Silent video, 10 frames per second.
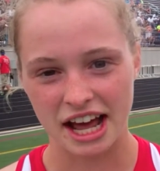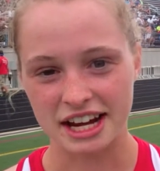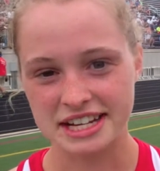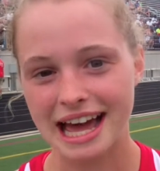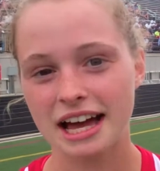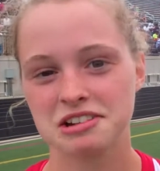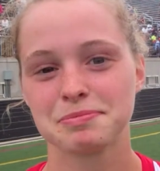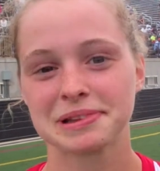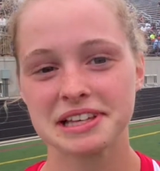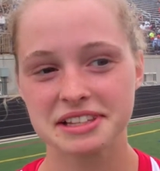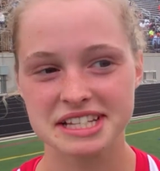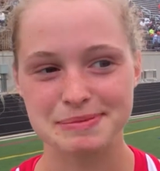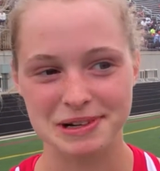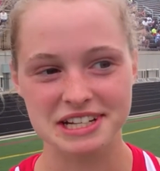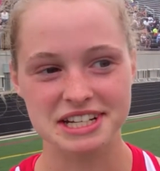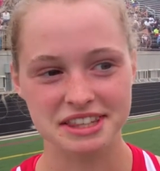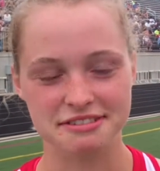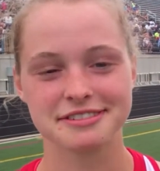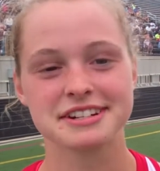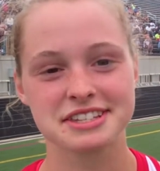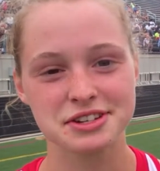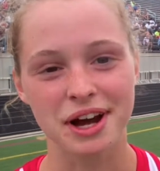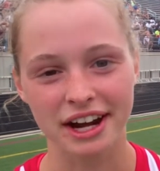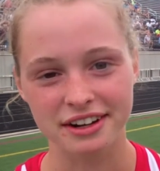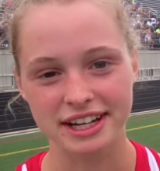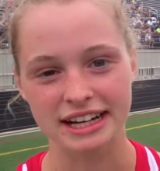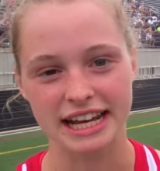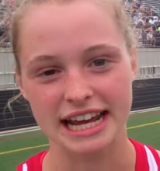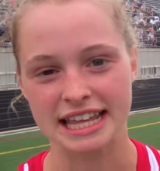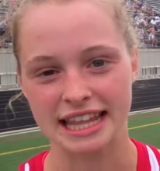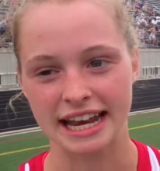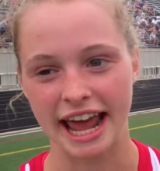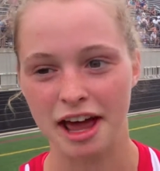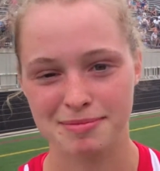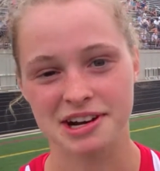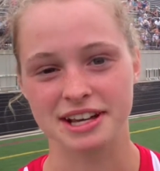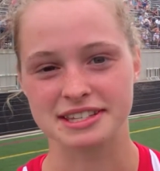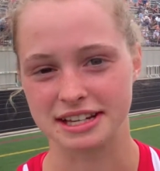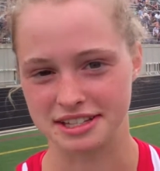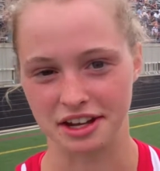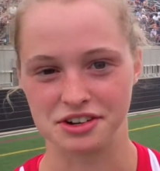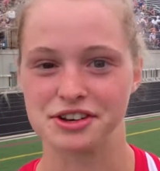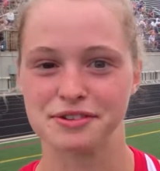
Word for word: a not completely sprinting the first 200 and then hammering a 600.